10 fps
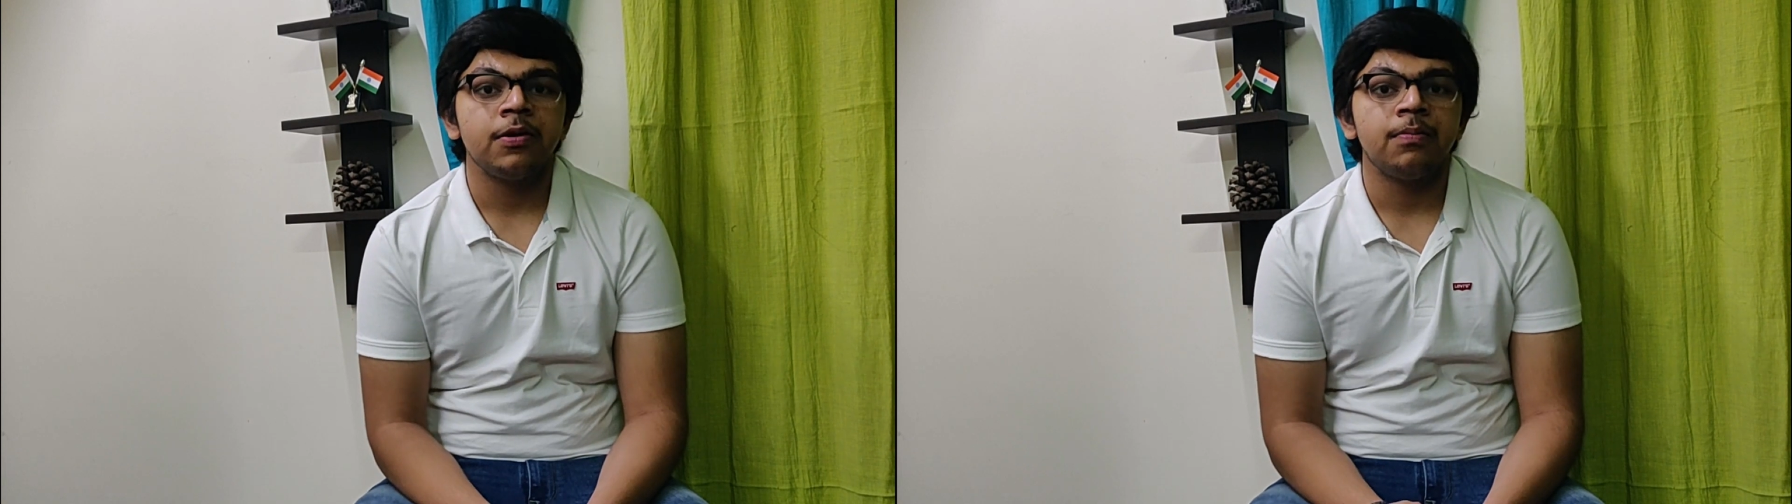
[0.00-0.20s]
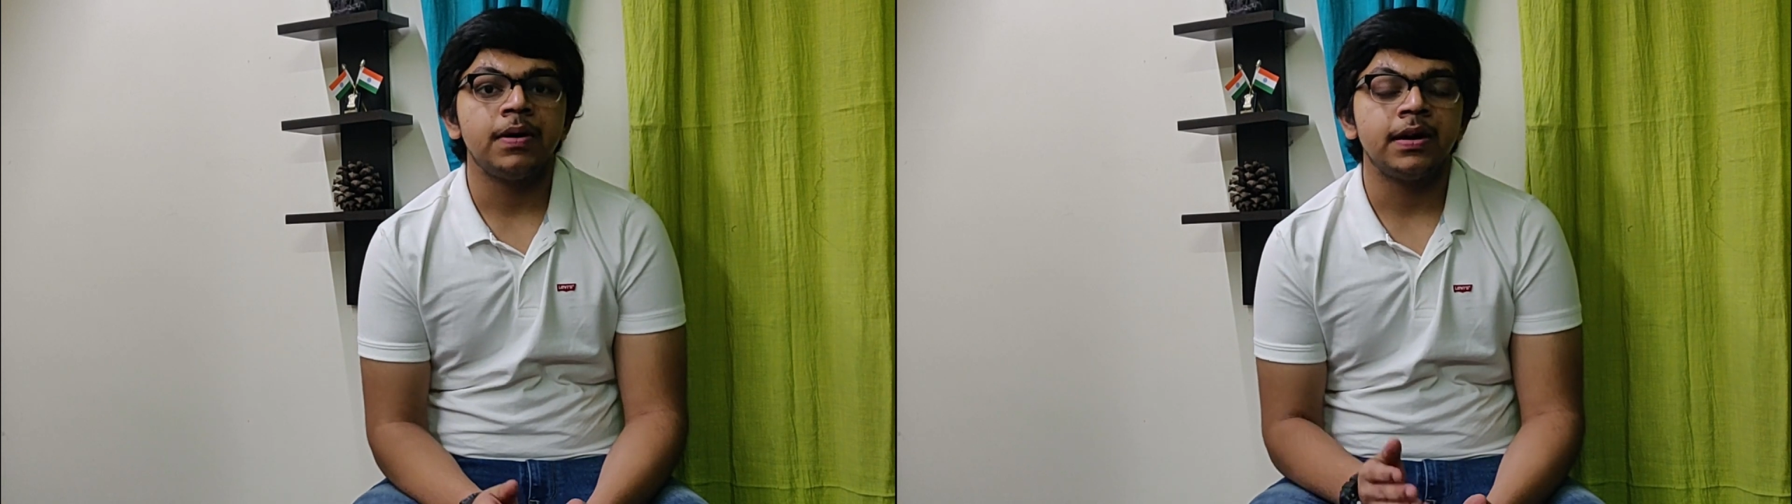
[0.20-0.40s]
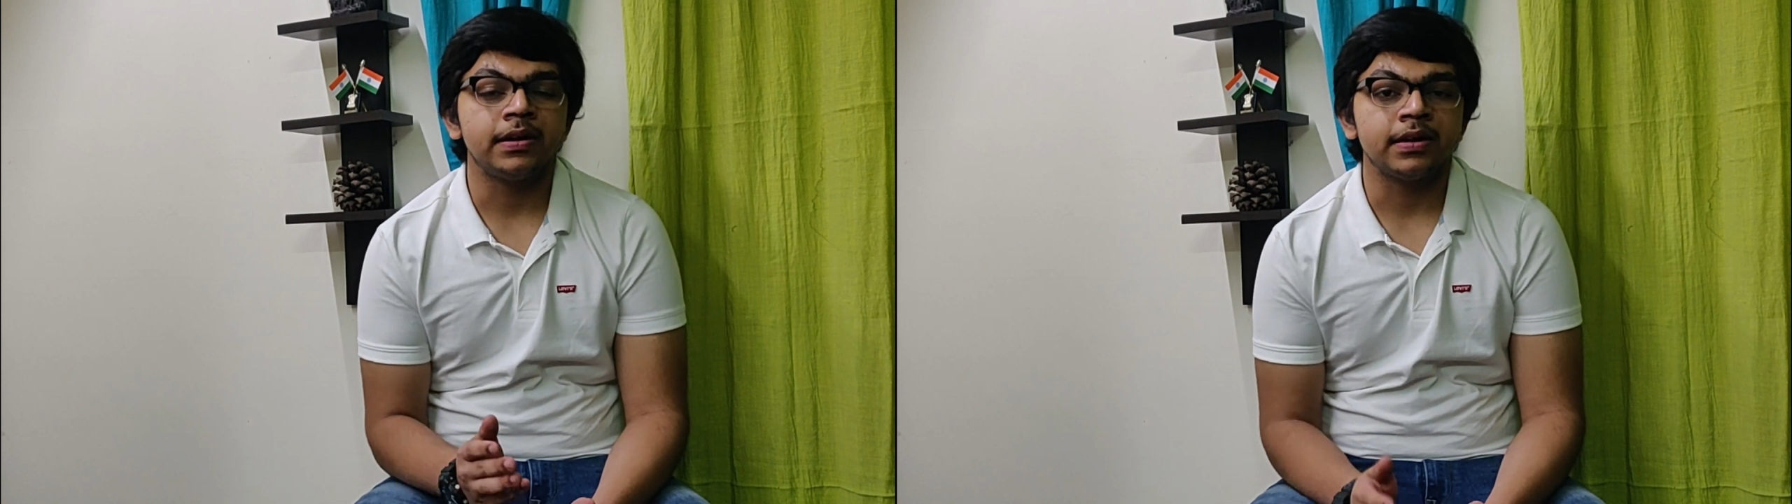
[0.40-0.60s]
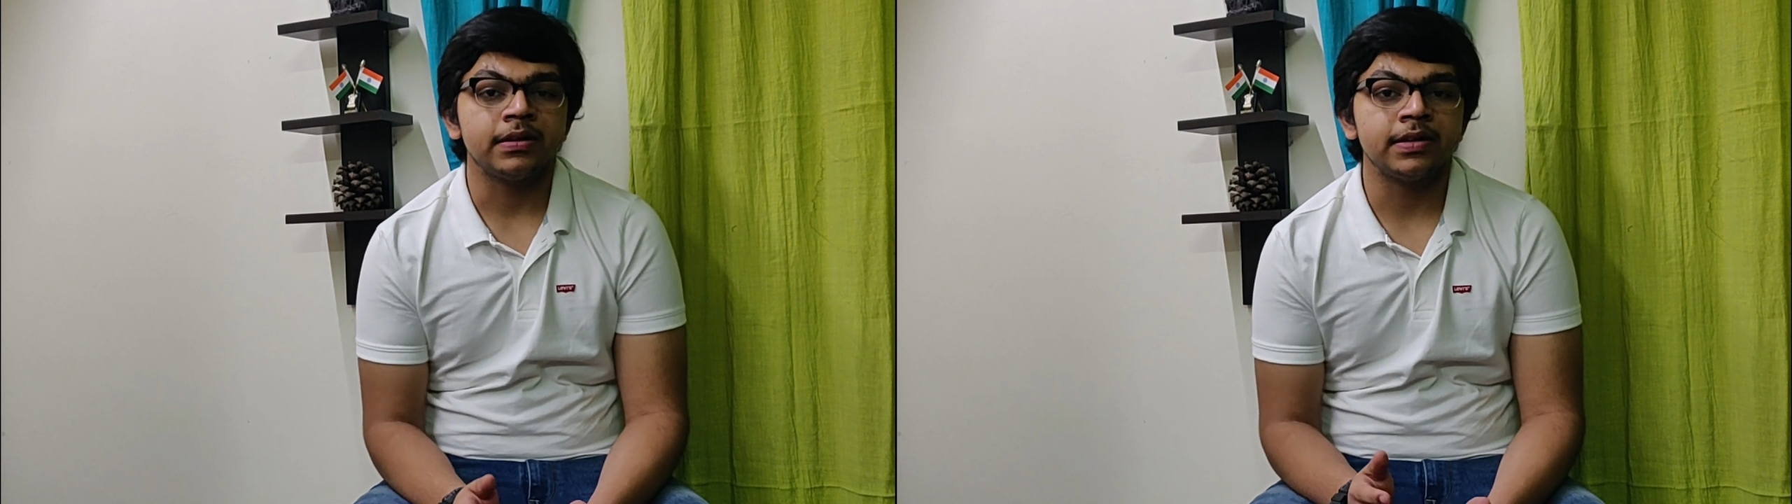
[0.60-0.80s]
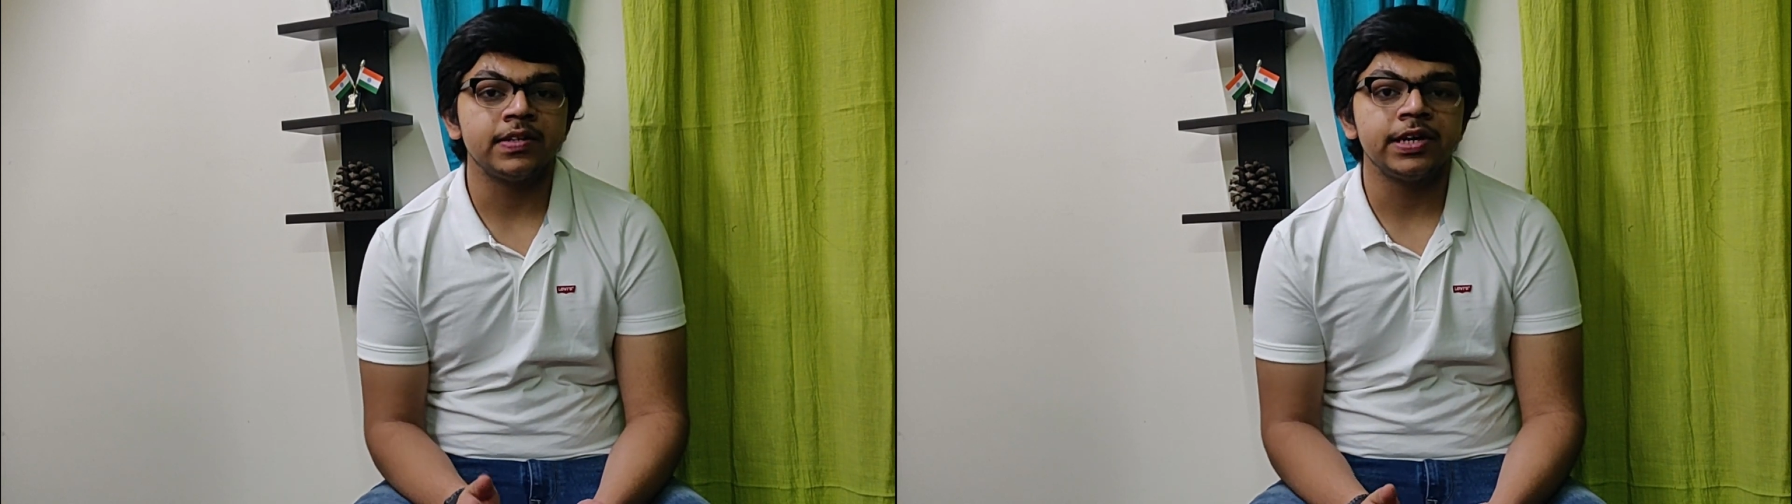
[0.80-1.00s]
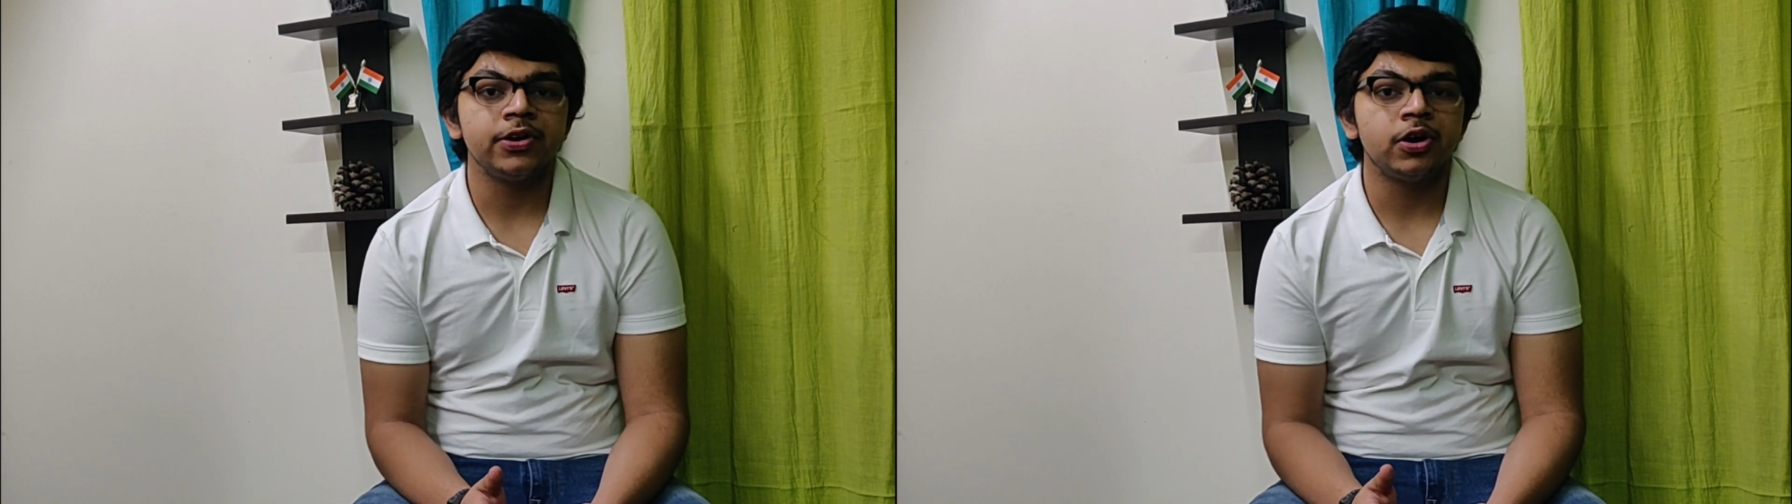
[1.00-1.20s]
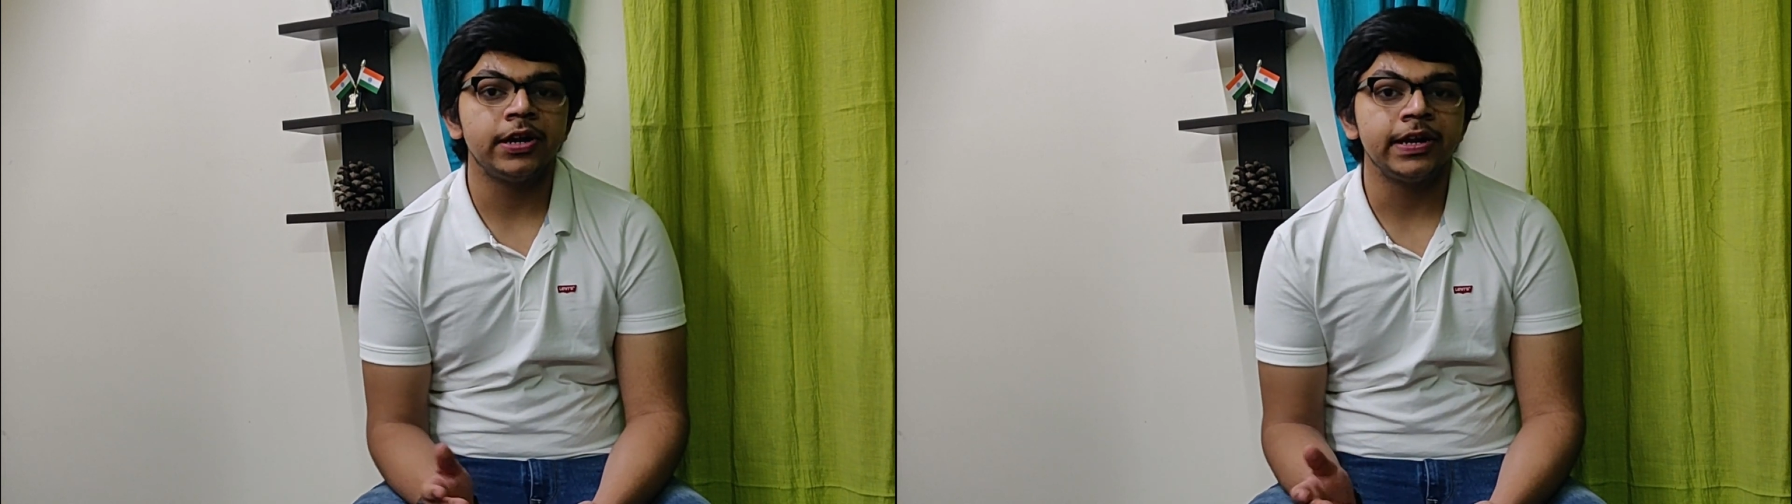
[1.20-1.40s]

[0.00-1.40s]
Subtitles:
but this did not